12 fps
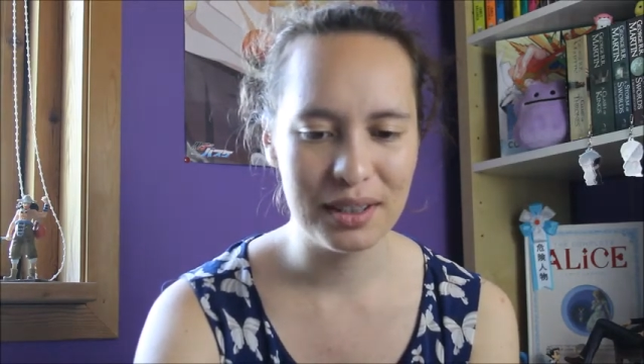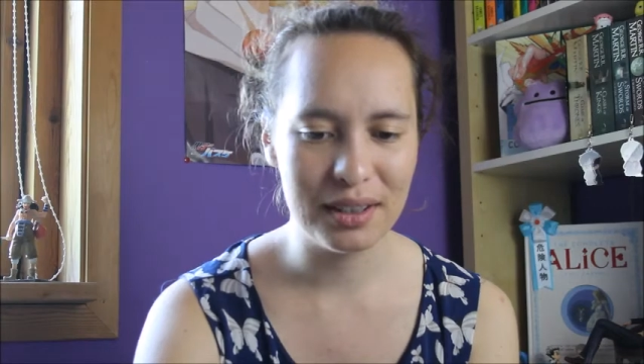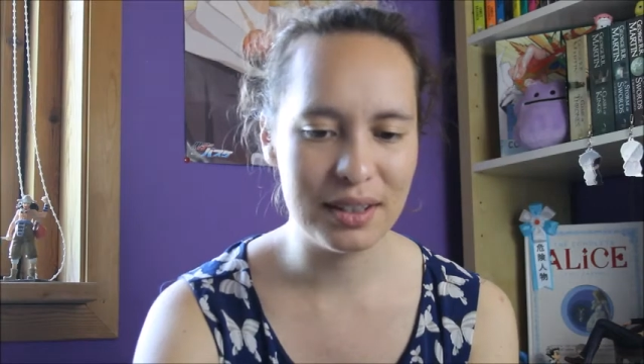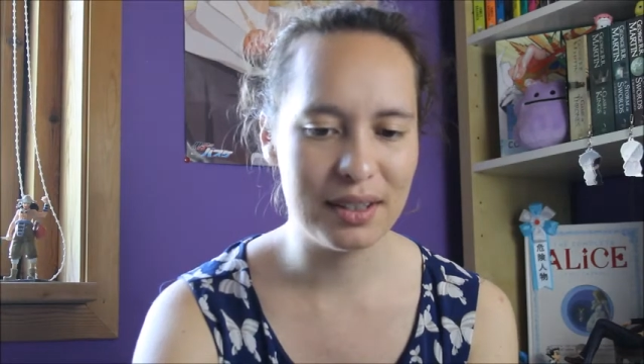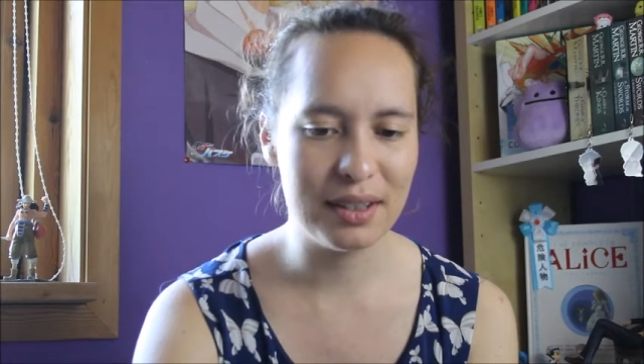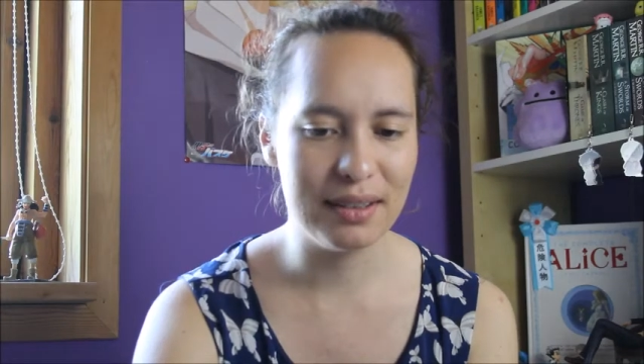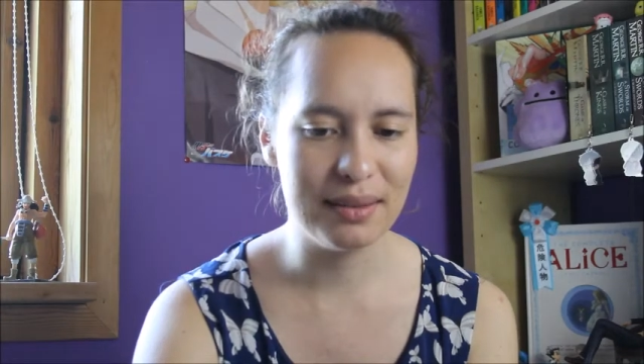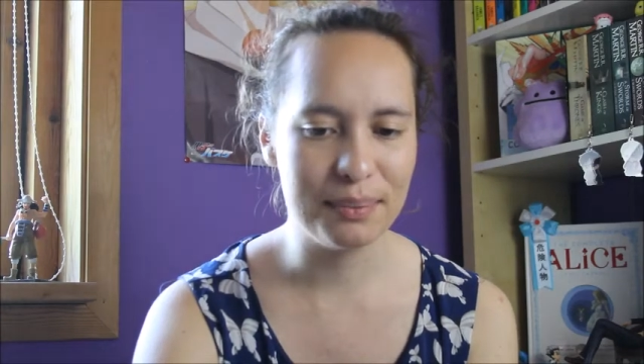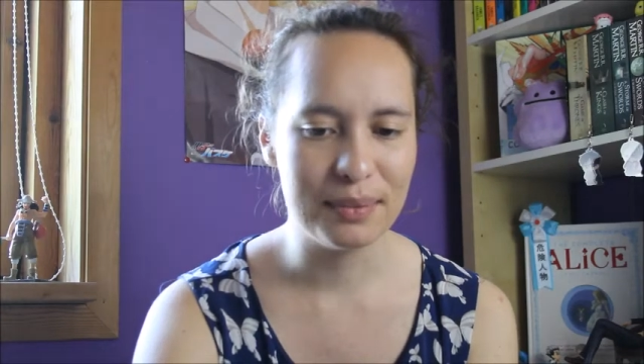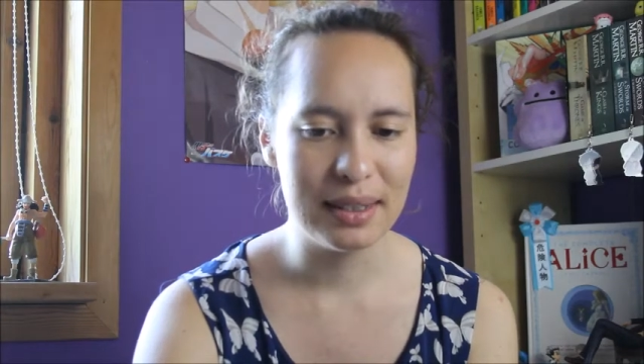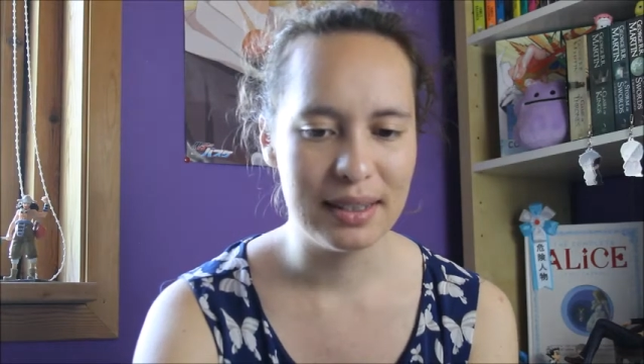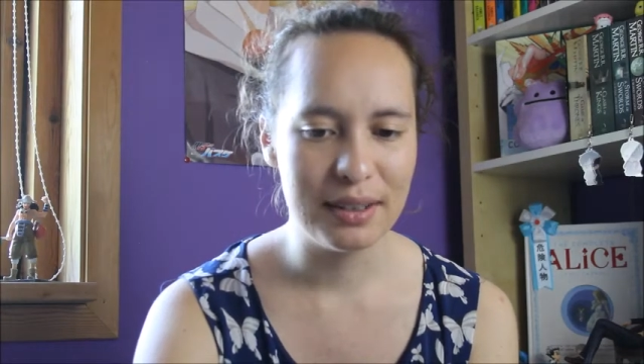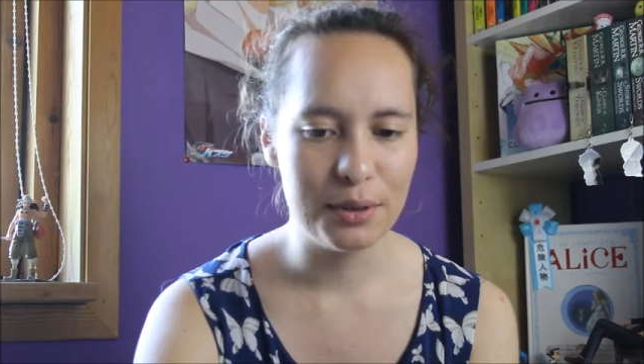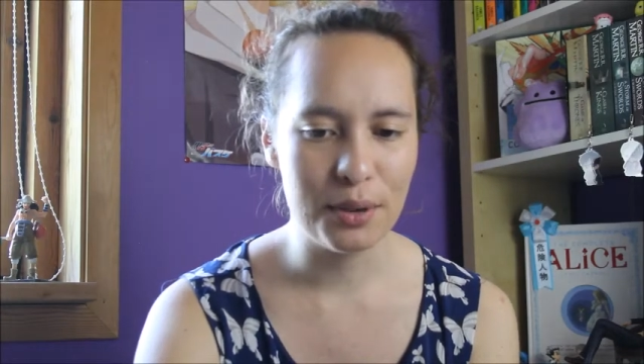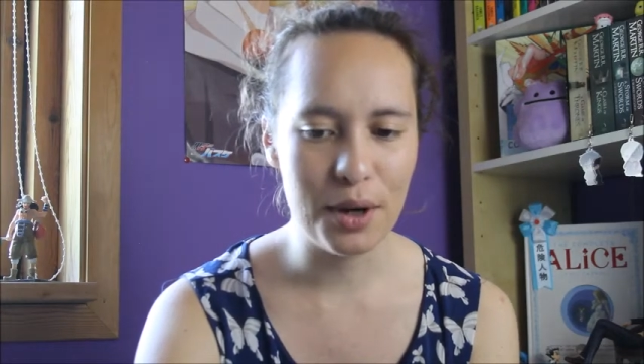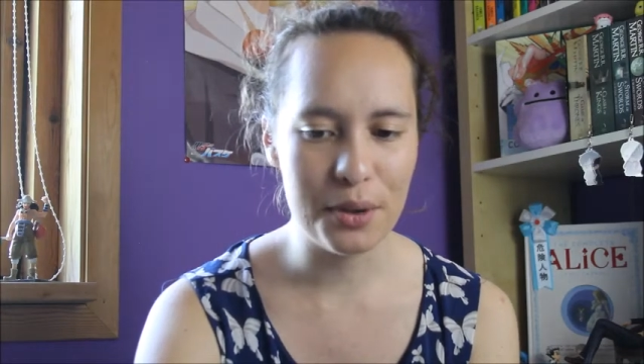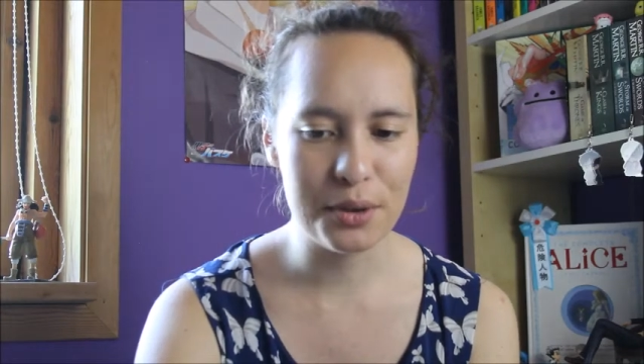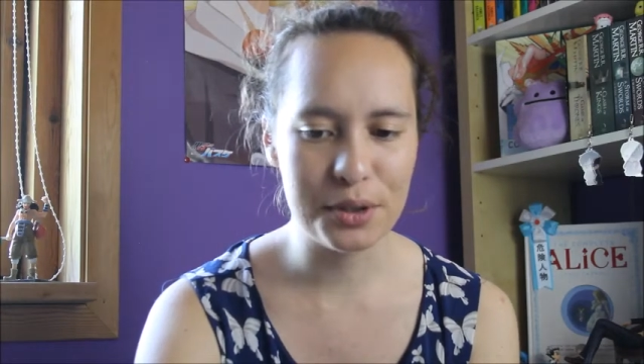
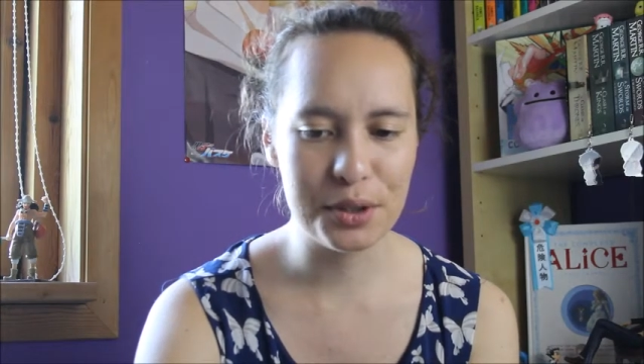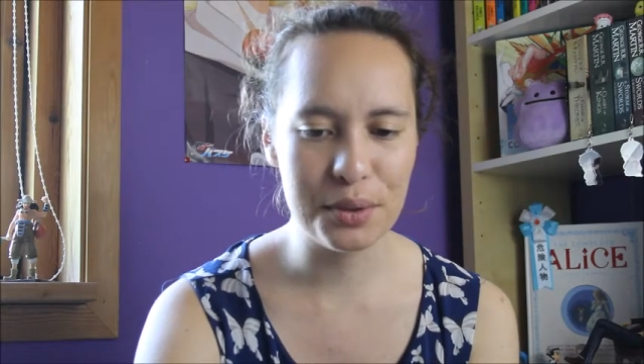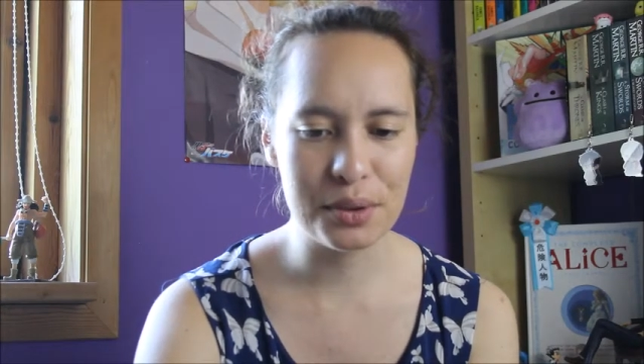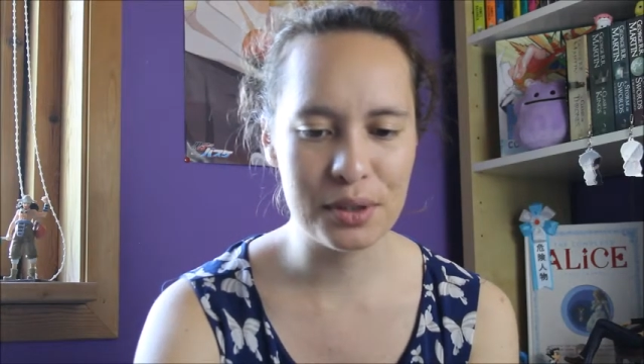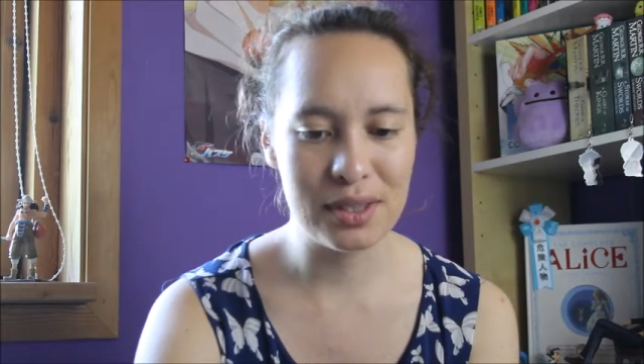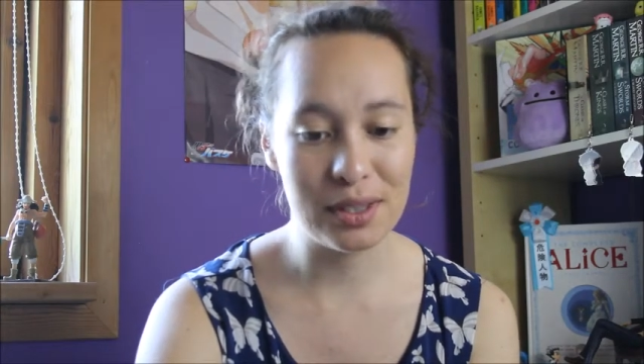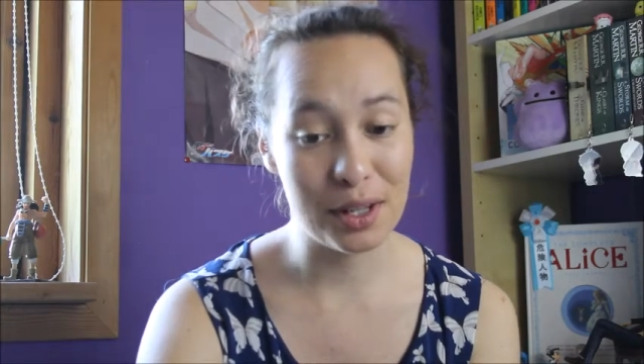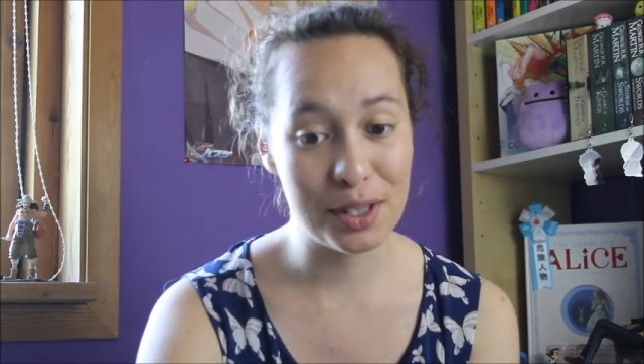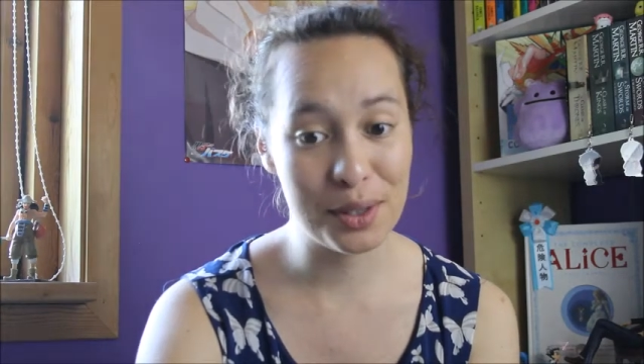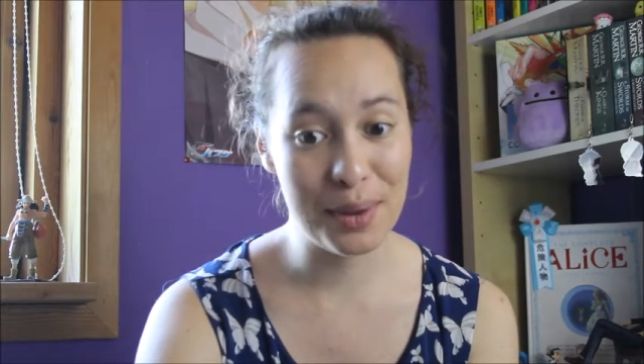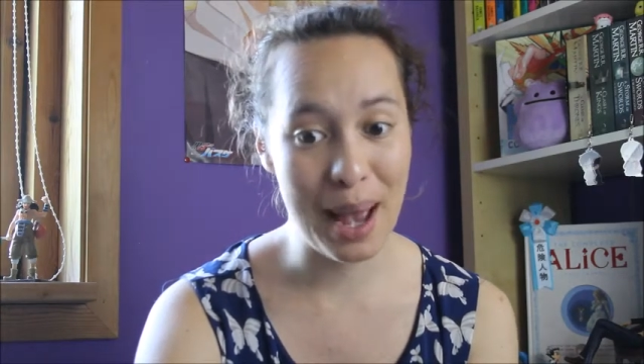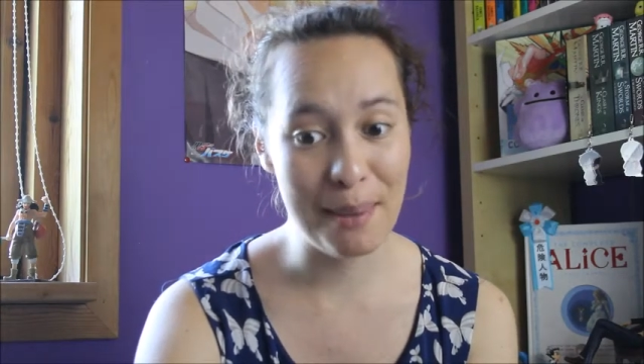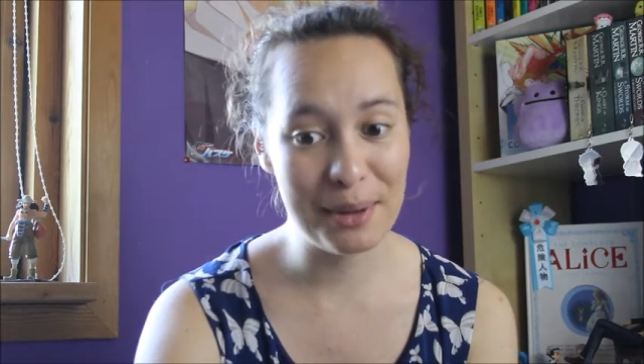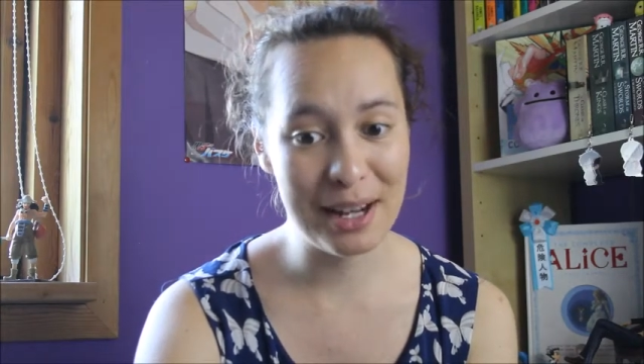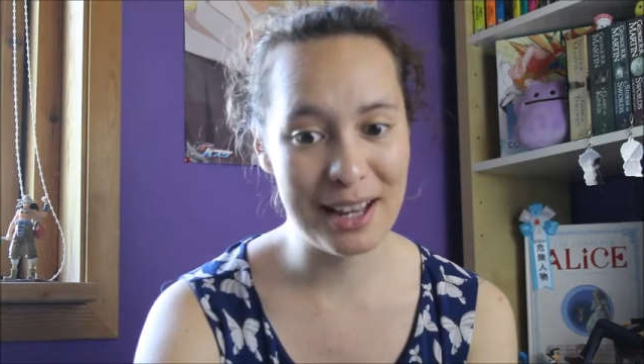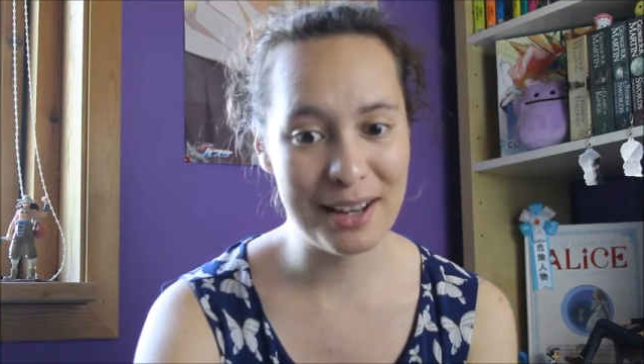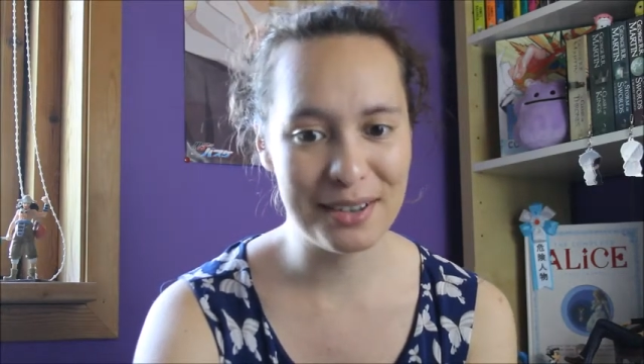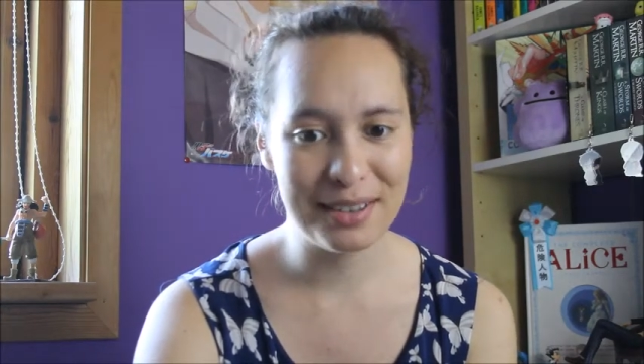Other students not so happy
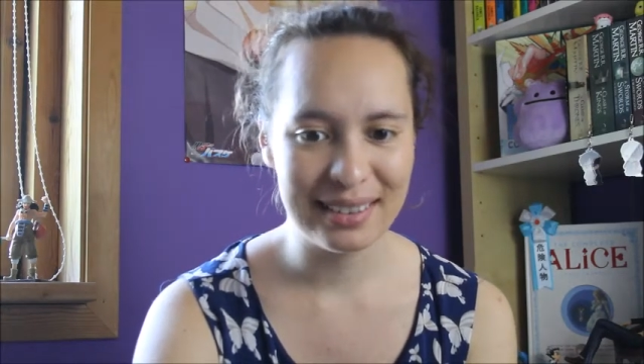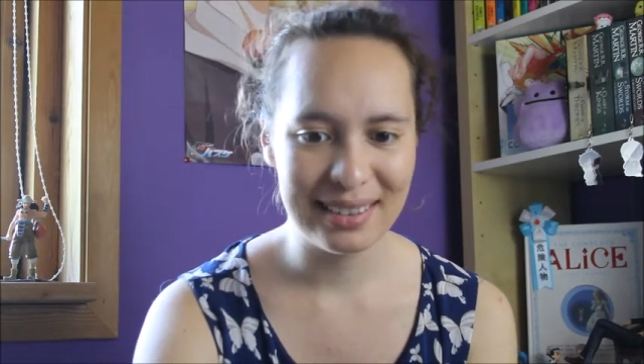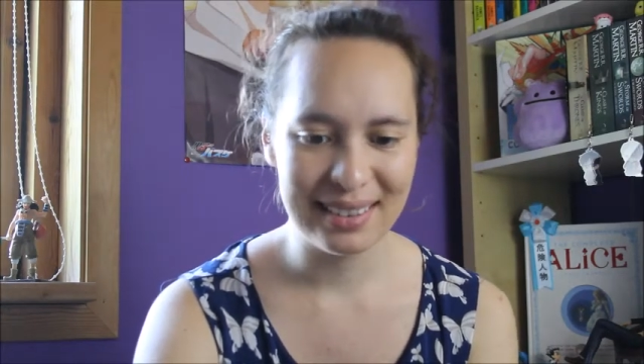now.